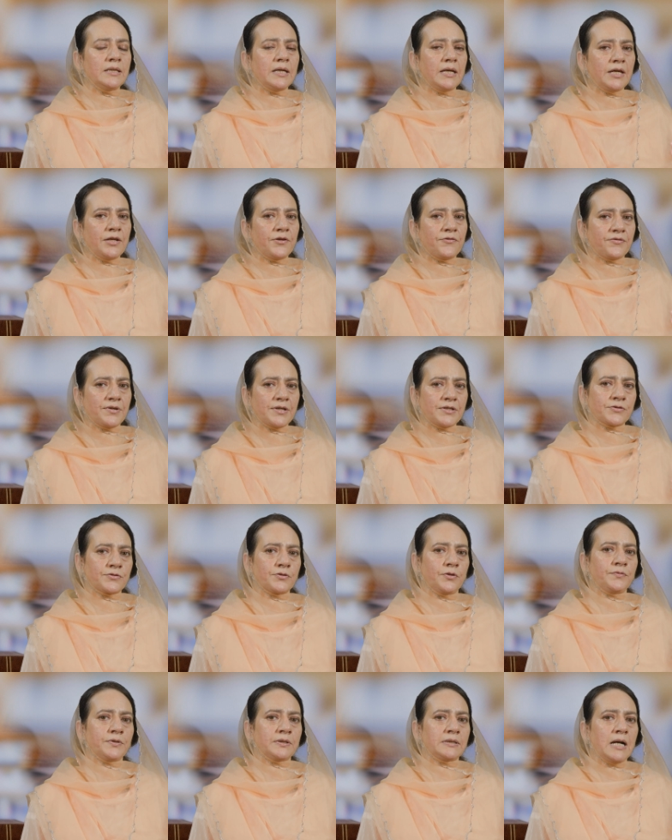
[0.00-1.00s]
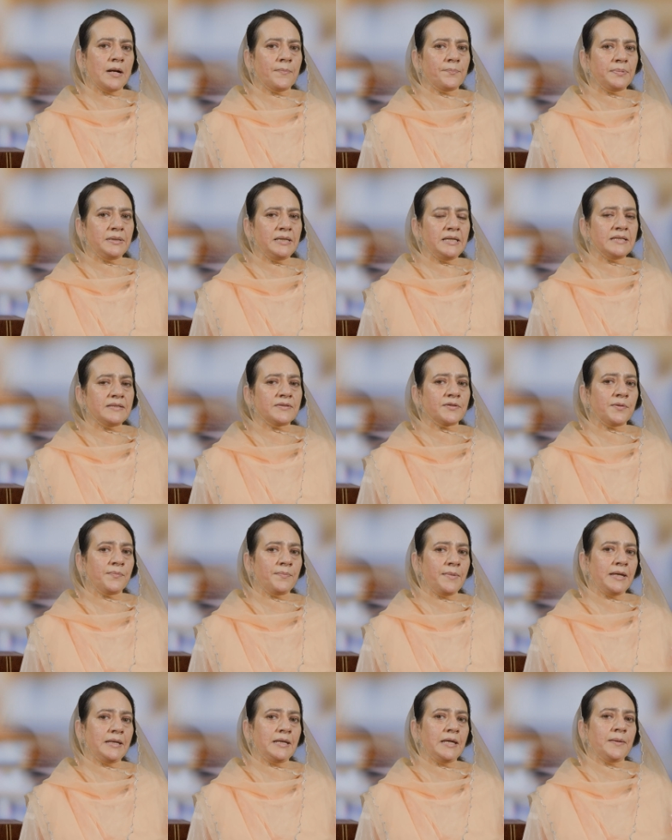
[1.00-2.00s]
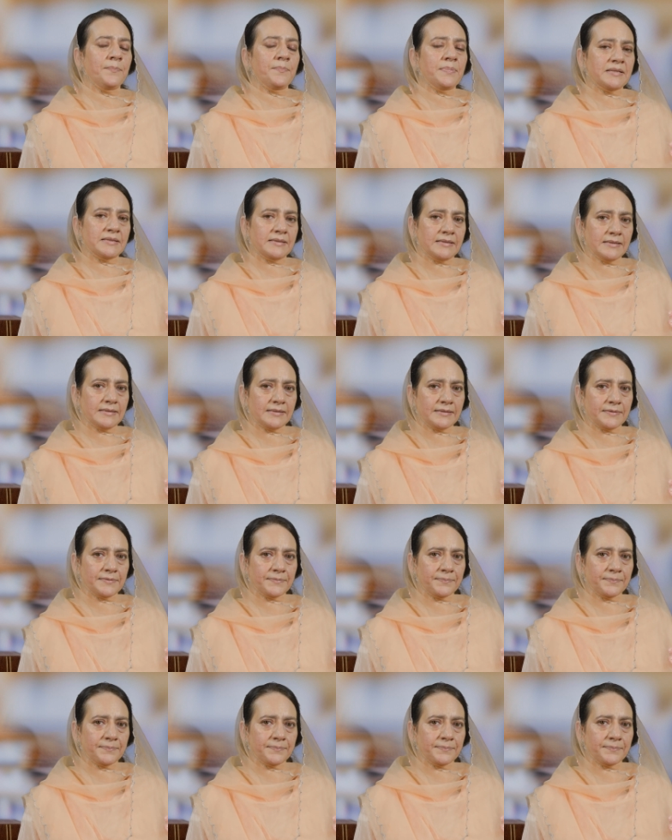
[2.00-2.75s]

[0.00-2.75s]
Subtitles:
interest of the company's remaining business.